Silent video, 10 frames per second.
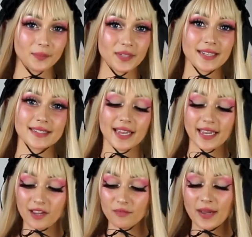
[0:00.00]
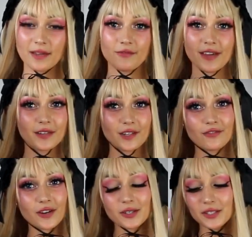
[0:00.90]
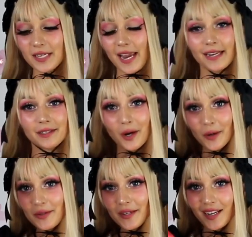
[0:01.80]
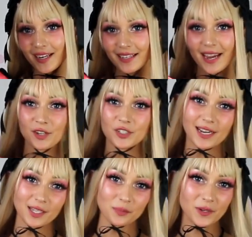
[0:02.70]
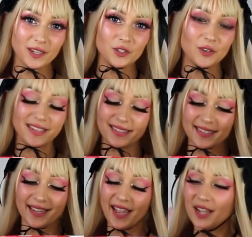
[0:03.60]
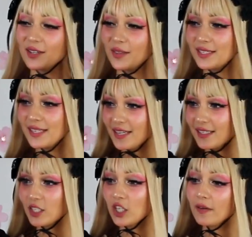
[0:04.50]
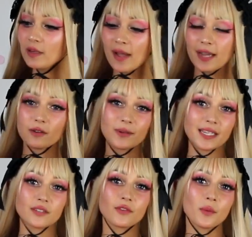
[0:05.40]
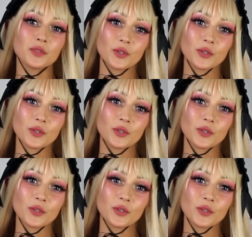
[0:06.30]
Up next I have my very first and only angelic pretty dress. So this is Cherry Marguerite from